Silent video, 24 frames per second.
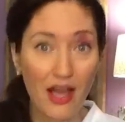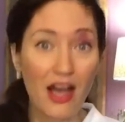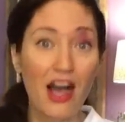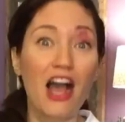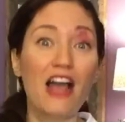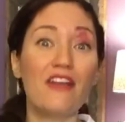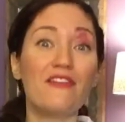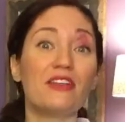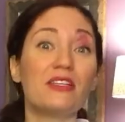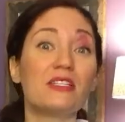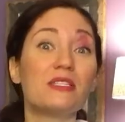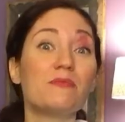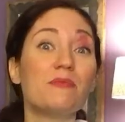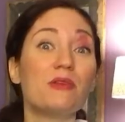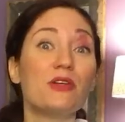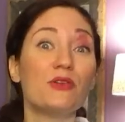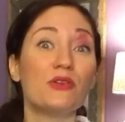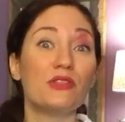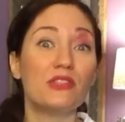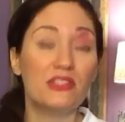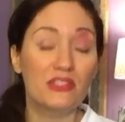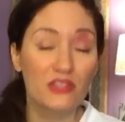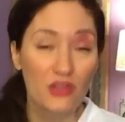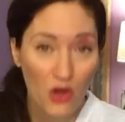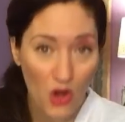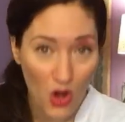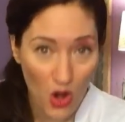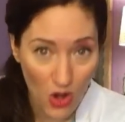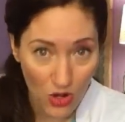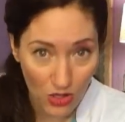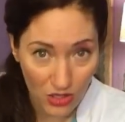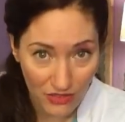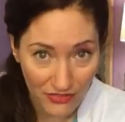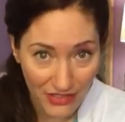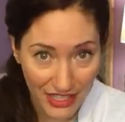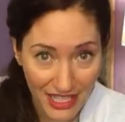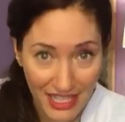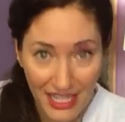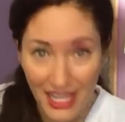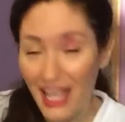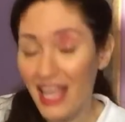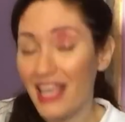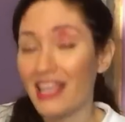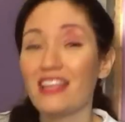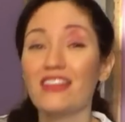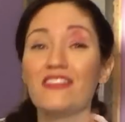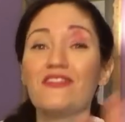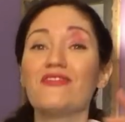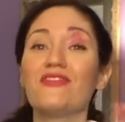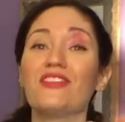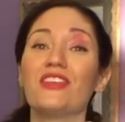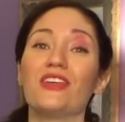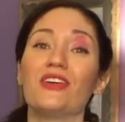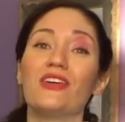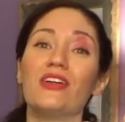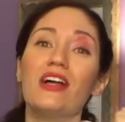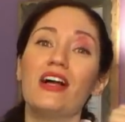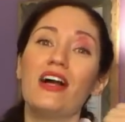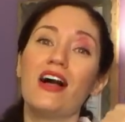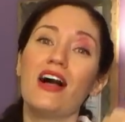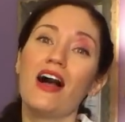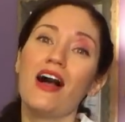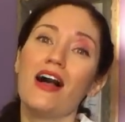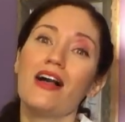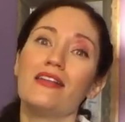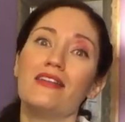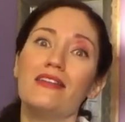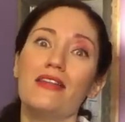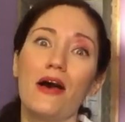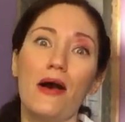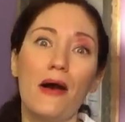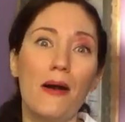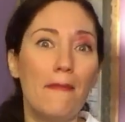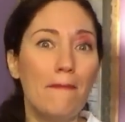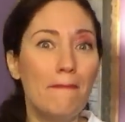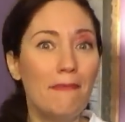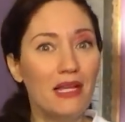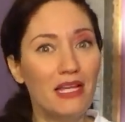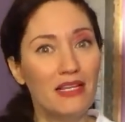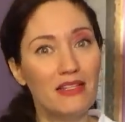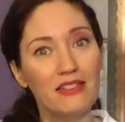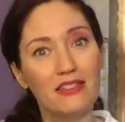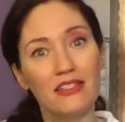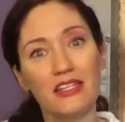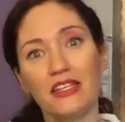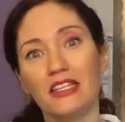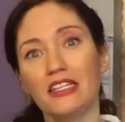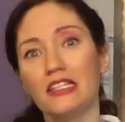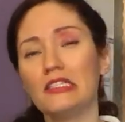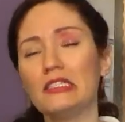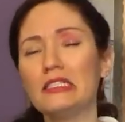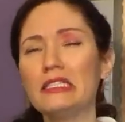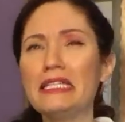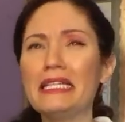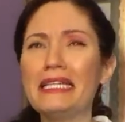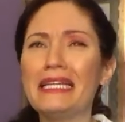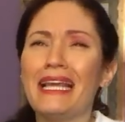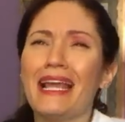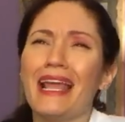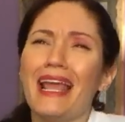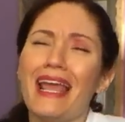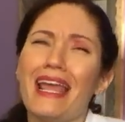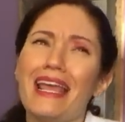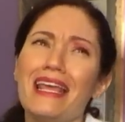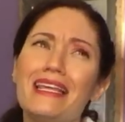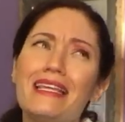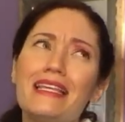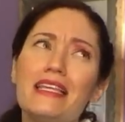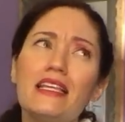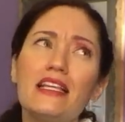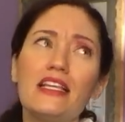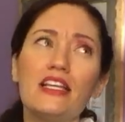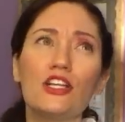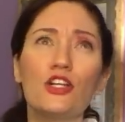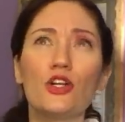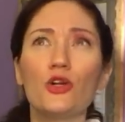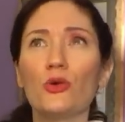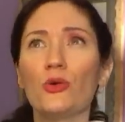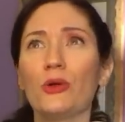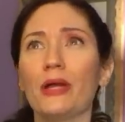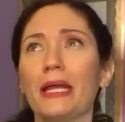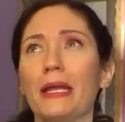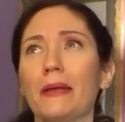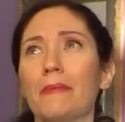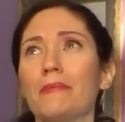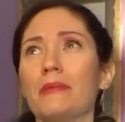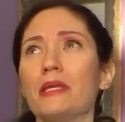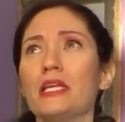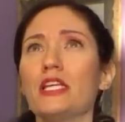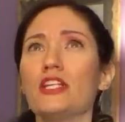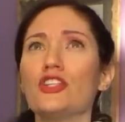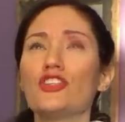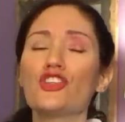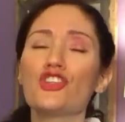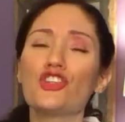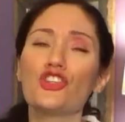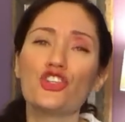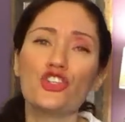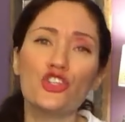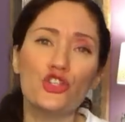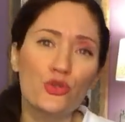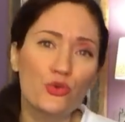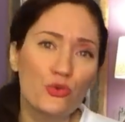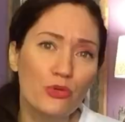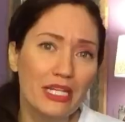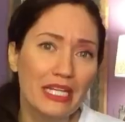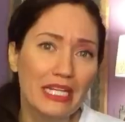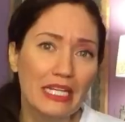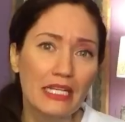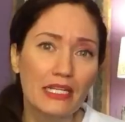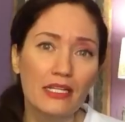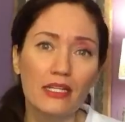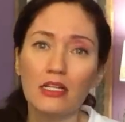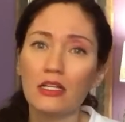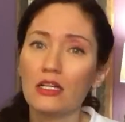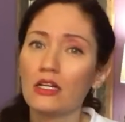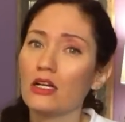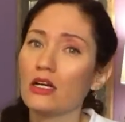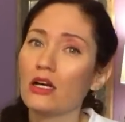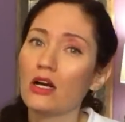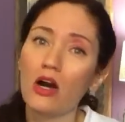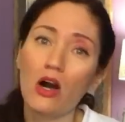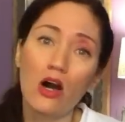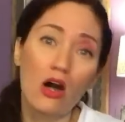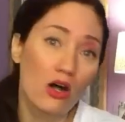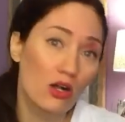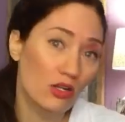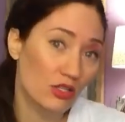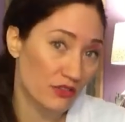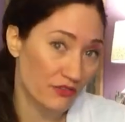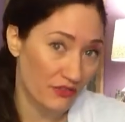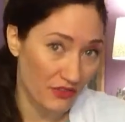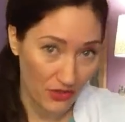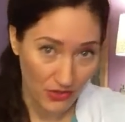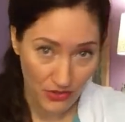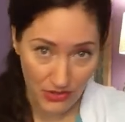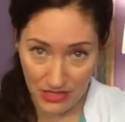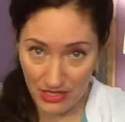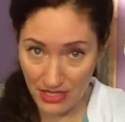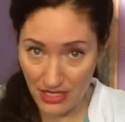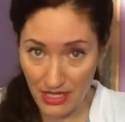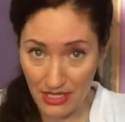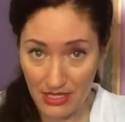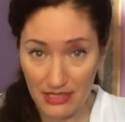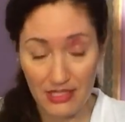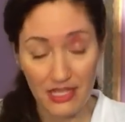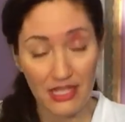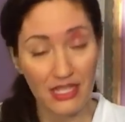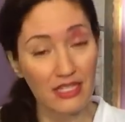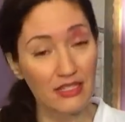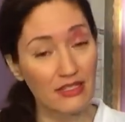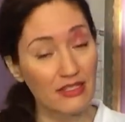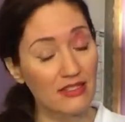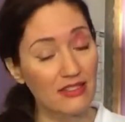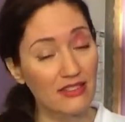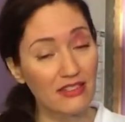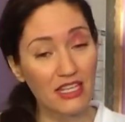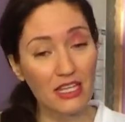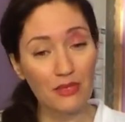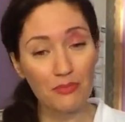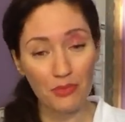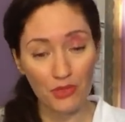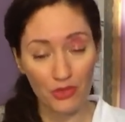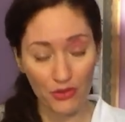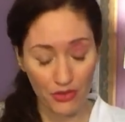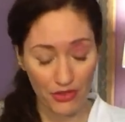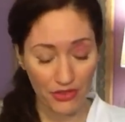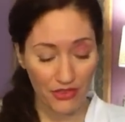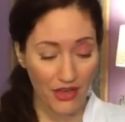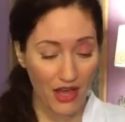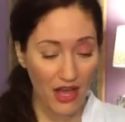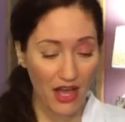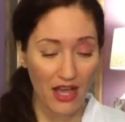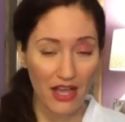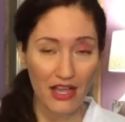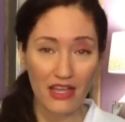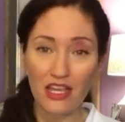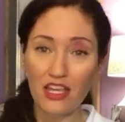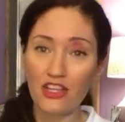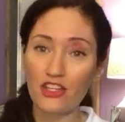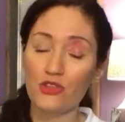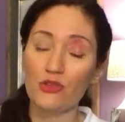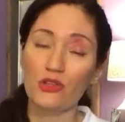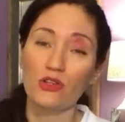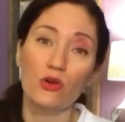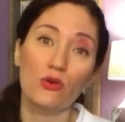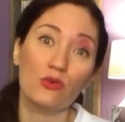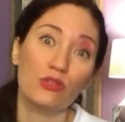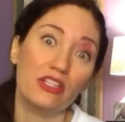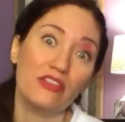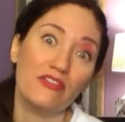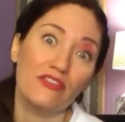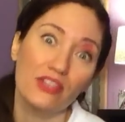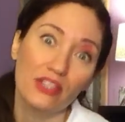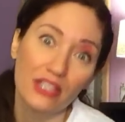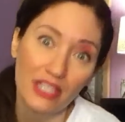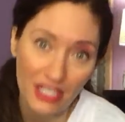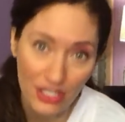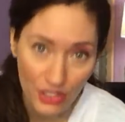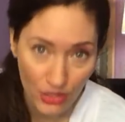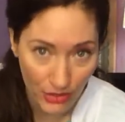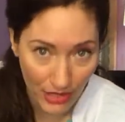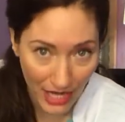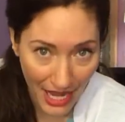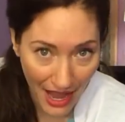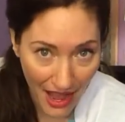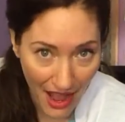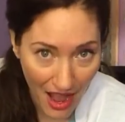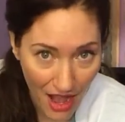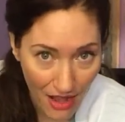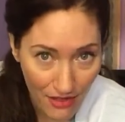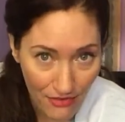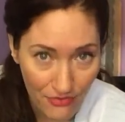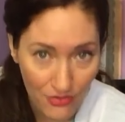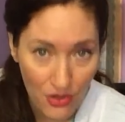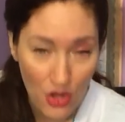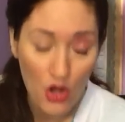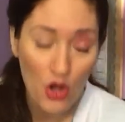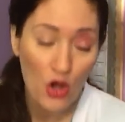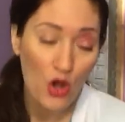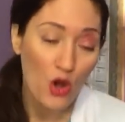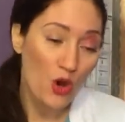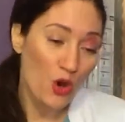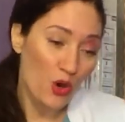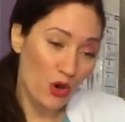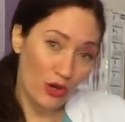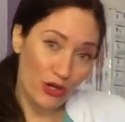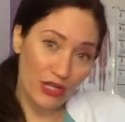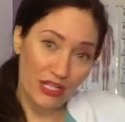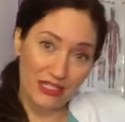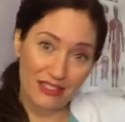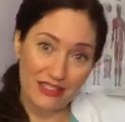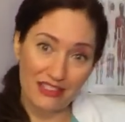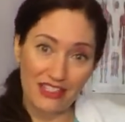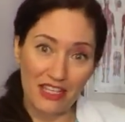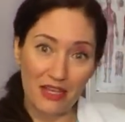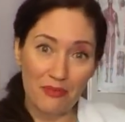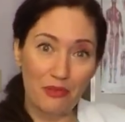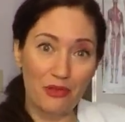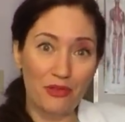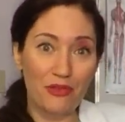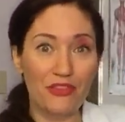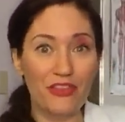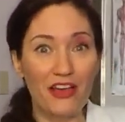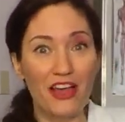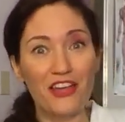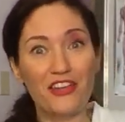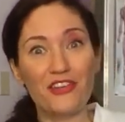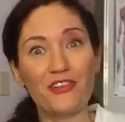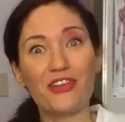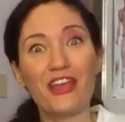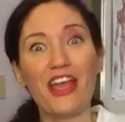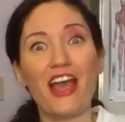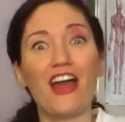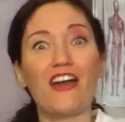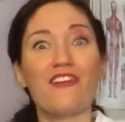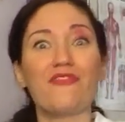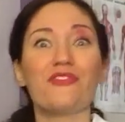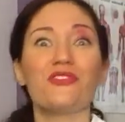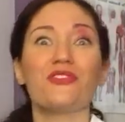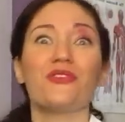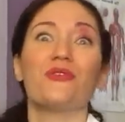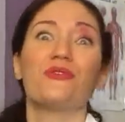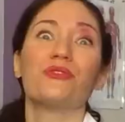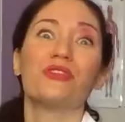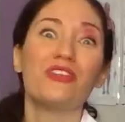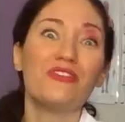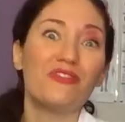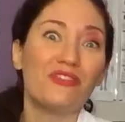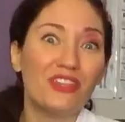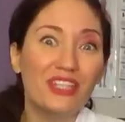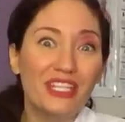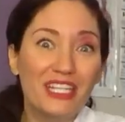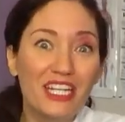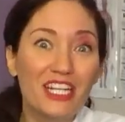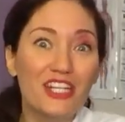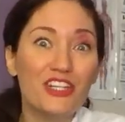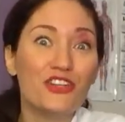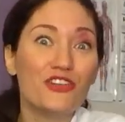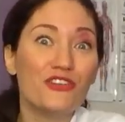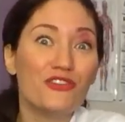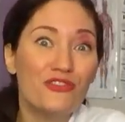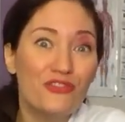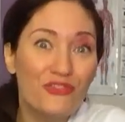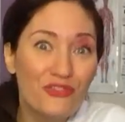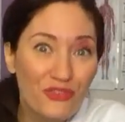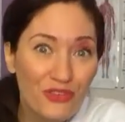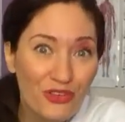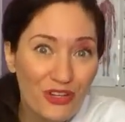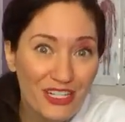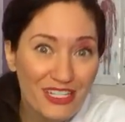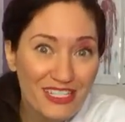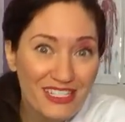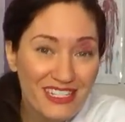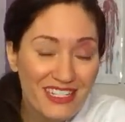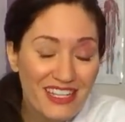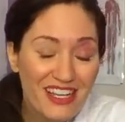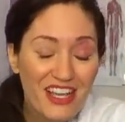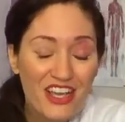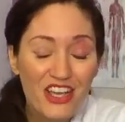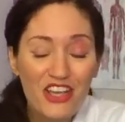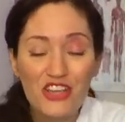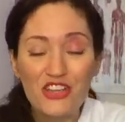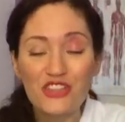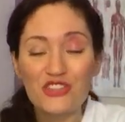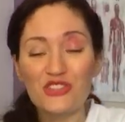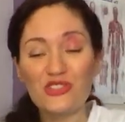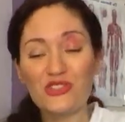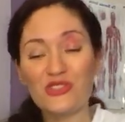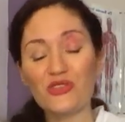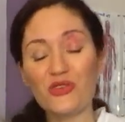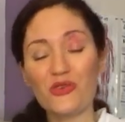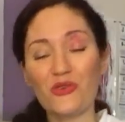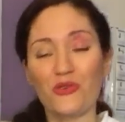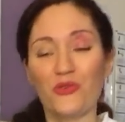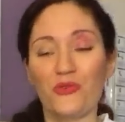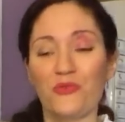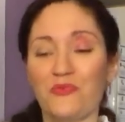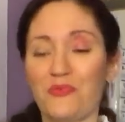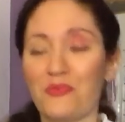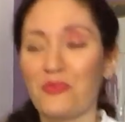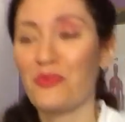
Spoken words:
I've experienced all of it. It can feel numb, tingly, achy, cramping, shooting, all of those things. It can skip your thigh, only feel it in your calf, or it can skip your thigh and your calf and you're only feeling it in your foot. So